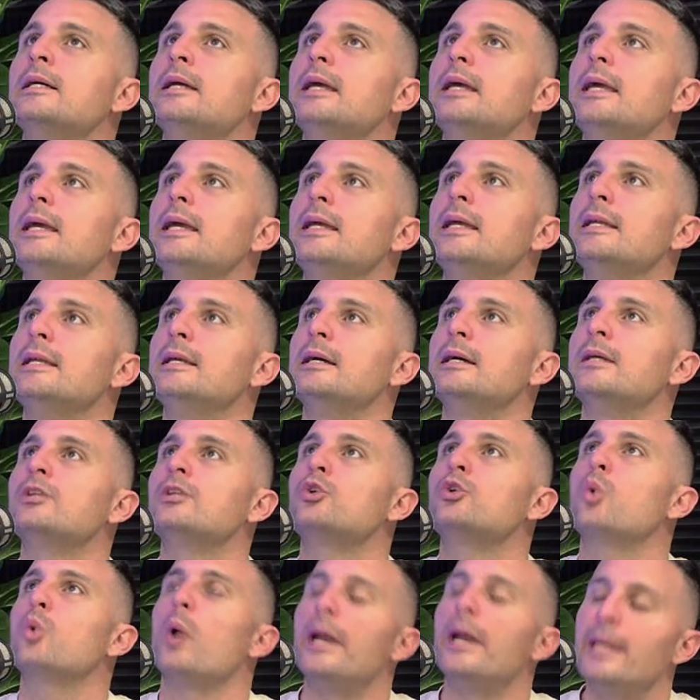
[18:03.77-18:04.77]
In
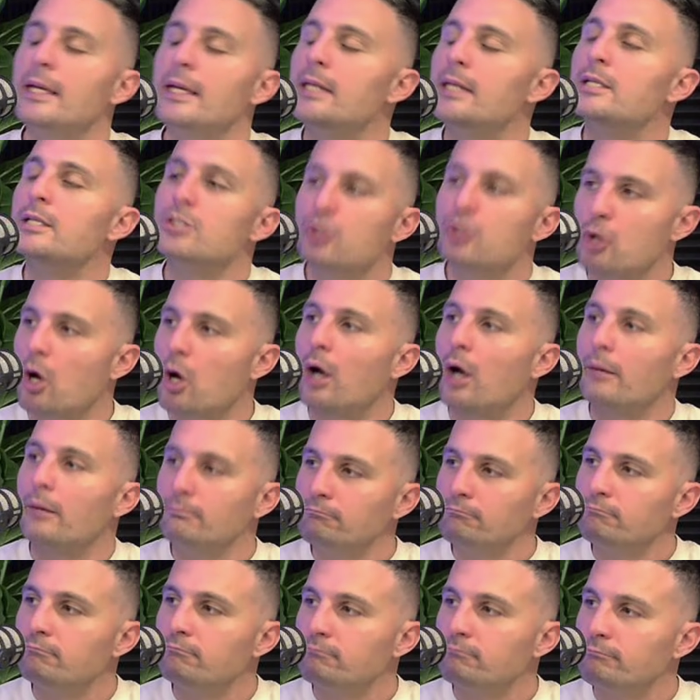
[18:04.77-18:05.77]
20 years'
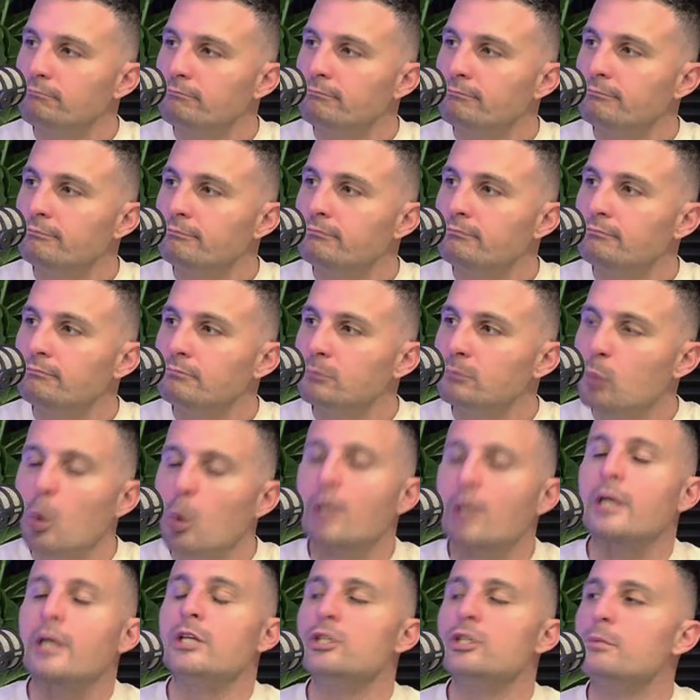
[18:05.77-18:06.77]
time,
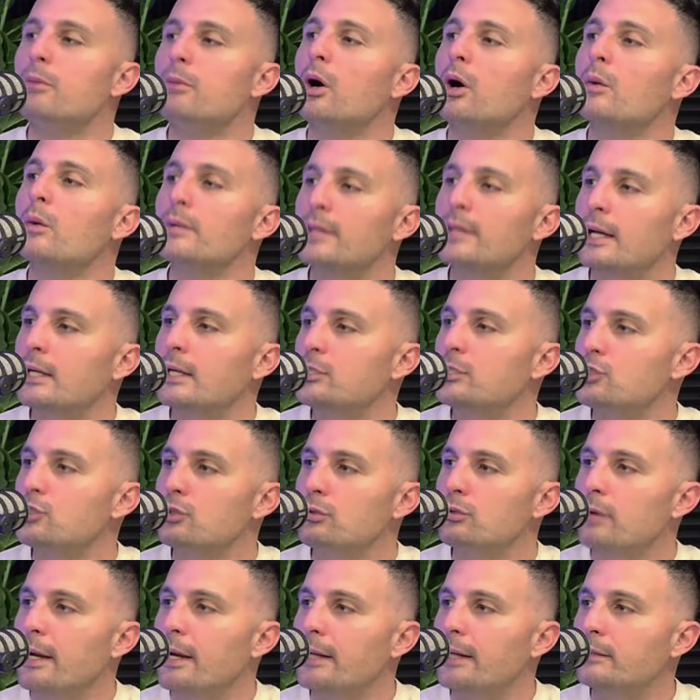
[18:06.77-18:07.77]
what can you buy with
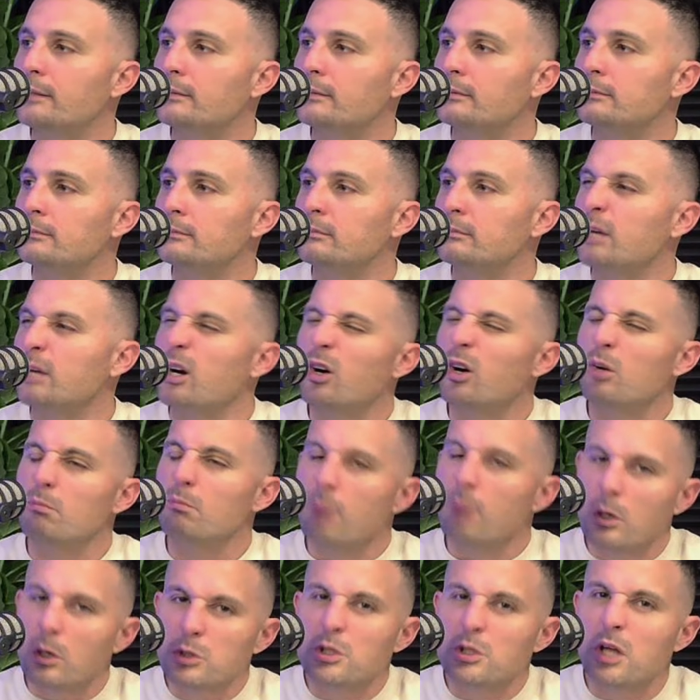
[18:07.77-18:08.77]
$100,000? Well,
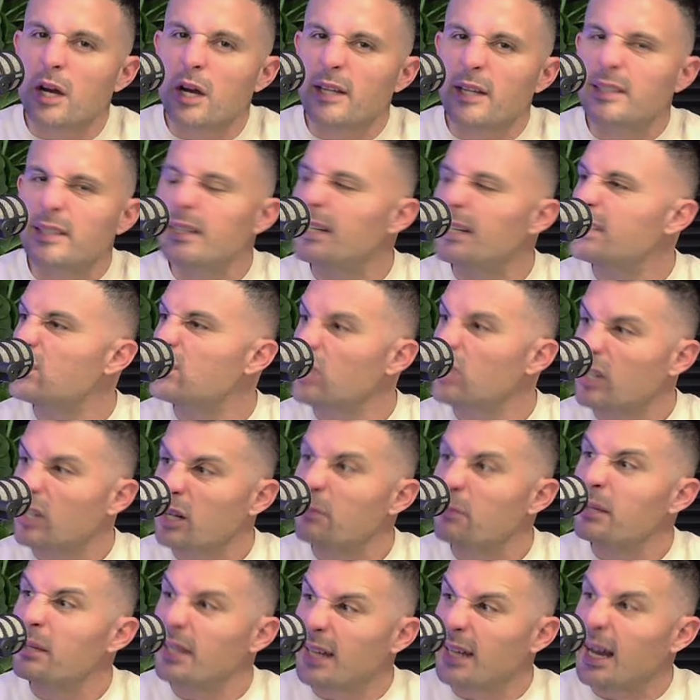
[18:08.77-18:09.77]
most likely it's not going
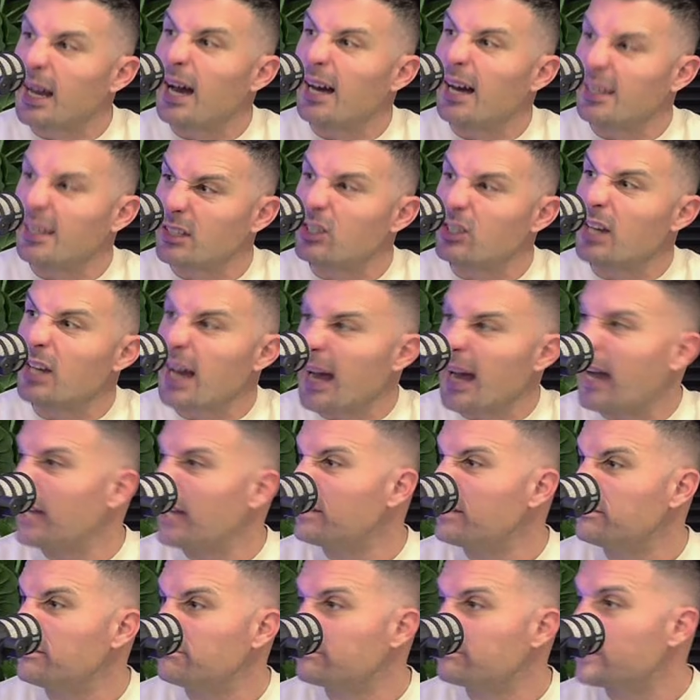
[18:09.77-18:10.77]
to be the car that you
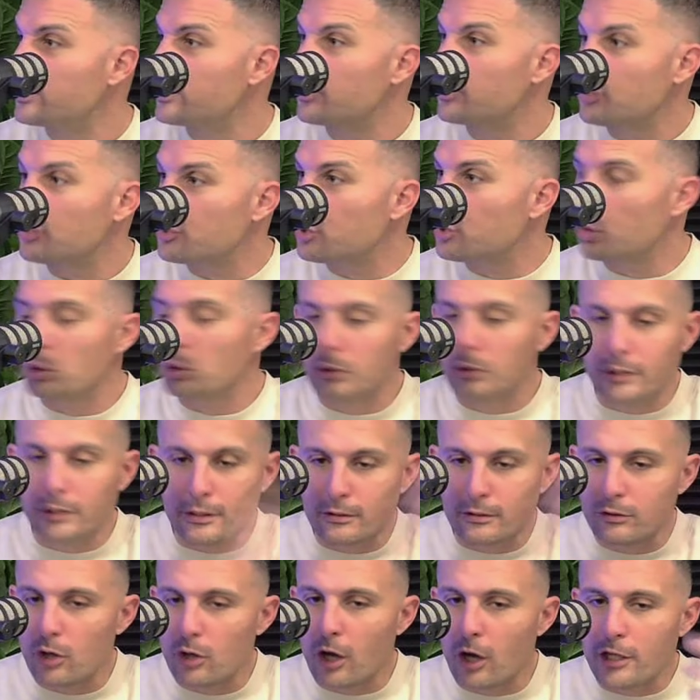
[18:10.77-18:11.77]
had. Let's just call it
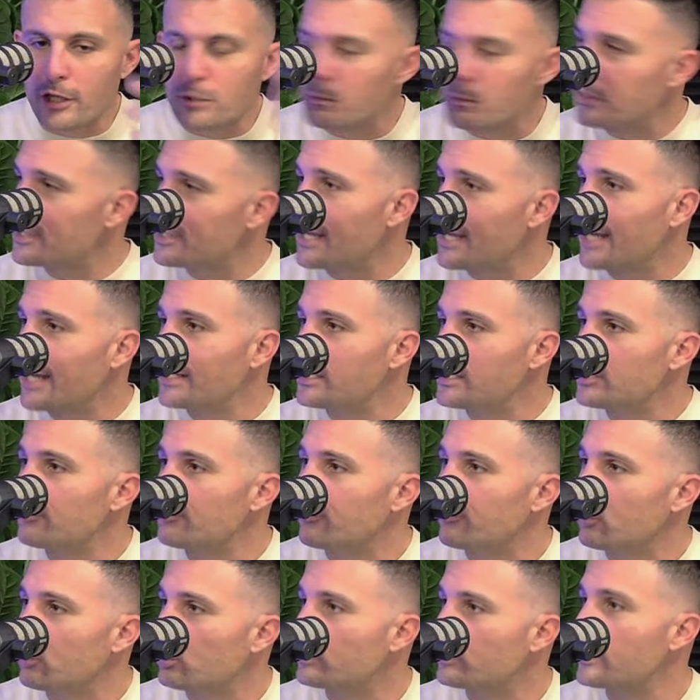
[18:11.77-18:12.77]
a nice Mercedes
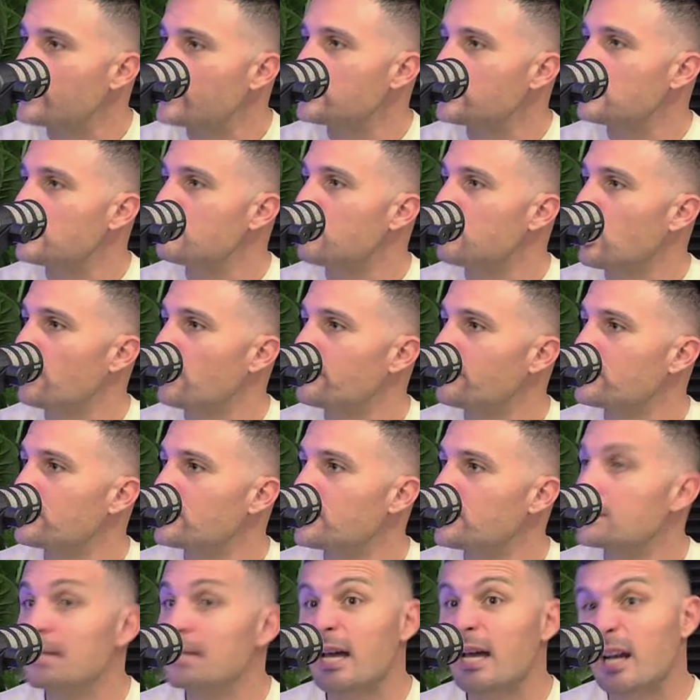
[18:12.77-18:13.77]
for all intents and
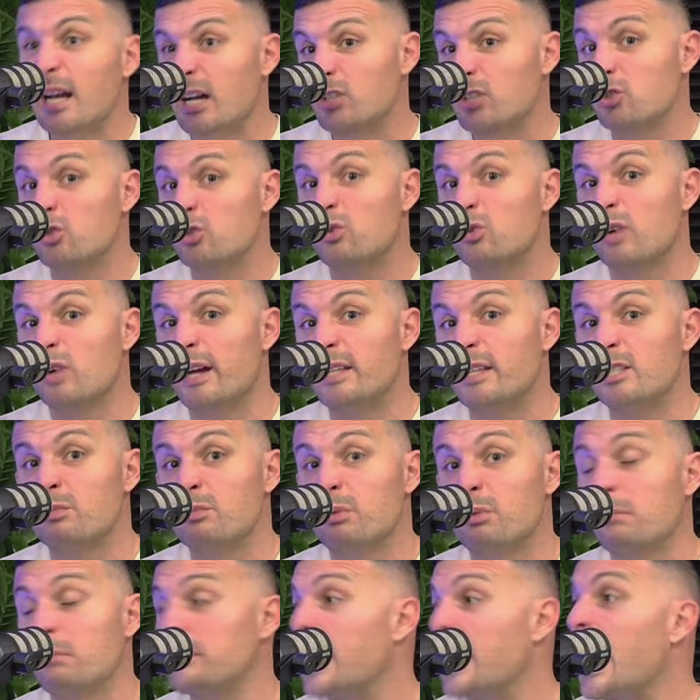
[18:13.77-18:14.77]
purposes. That $100,000 is
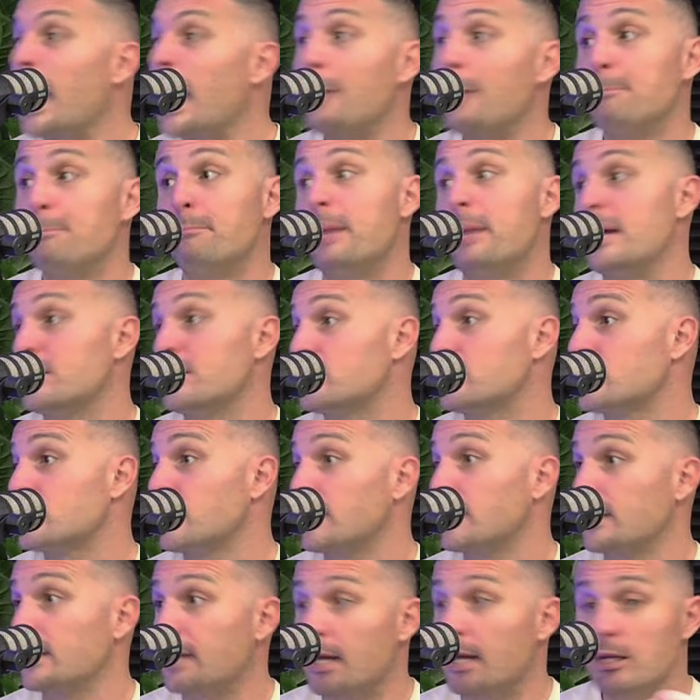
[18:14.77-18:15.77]
probably at best going
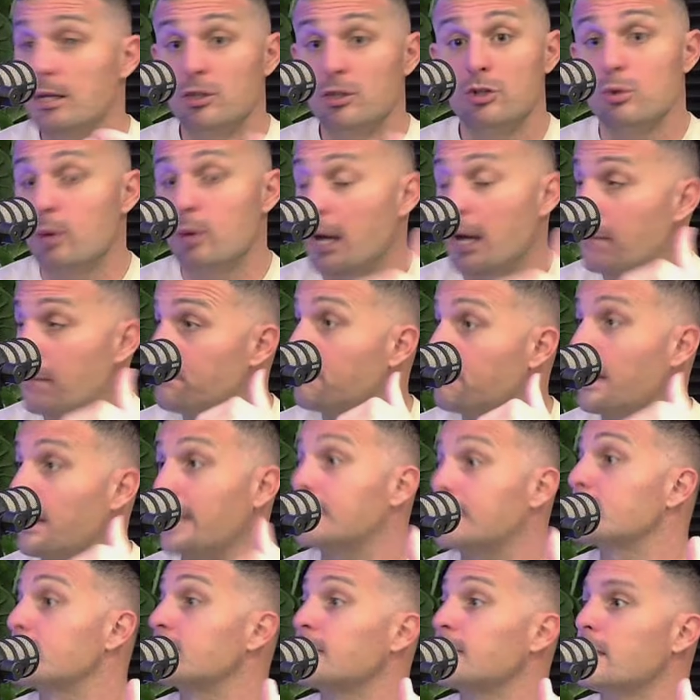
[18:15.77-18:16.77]
to get you a
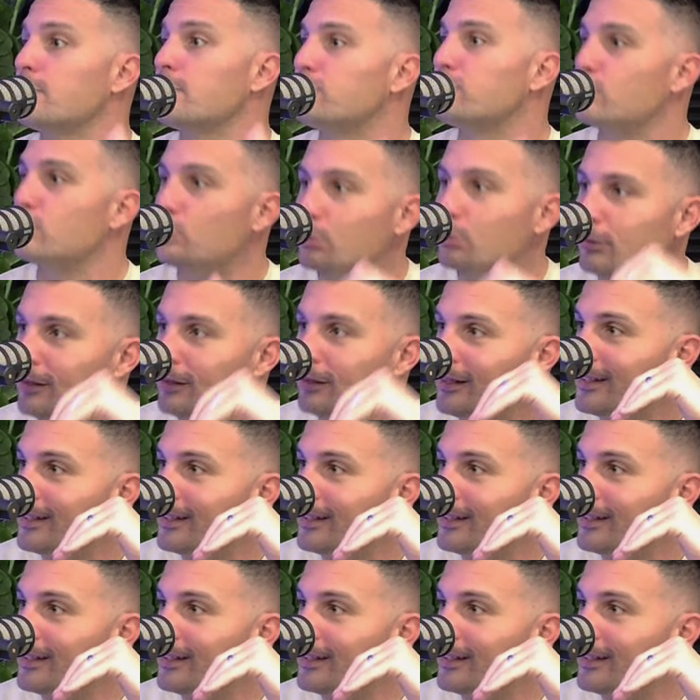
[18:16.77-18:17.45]
base level